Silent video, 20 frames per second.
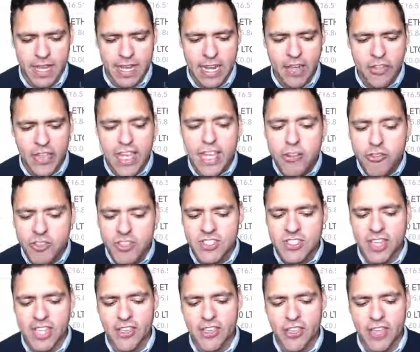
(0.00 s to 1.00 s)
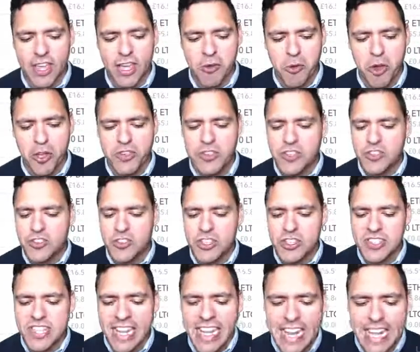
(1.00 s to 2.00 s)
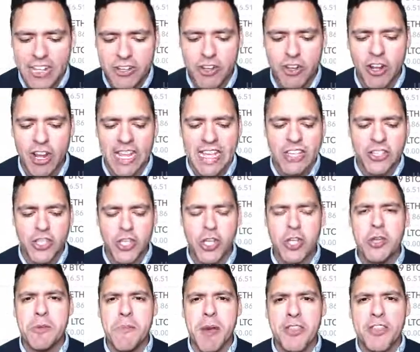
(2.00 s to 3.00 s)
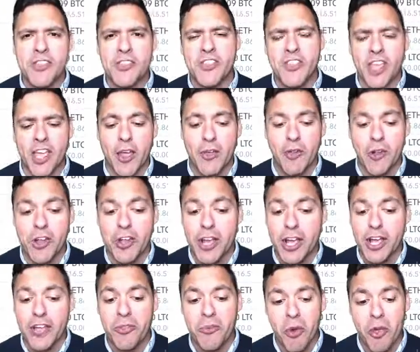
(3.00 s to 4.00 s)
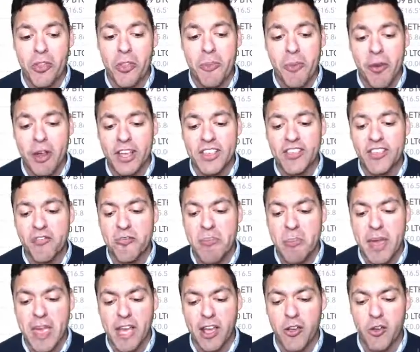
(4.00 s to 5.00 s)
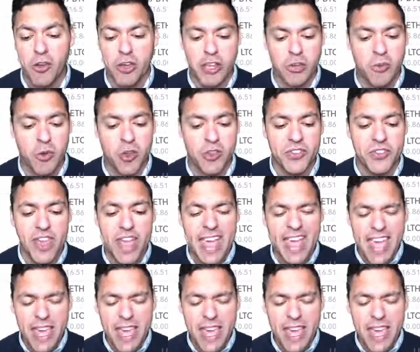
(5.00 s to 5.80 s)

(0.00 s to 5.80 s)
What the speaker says: Now, the interesting thing is just literally 2 months ago, look at what the price of Bitcoin was.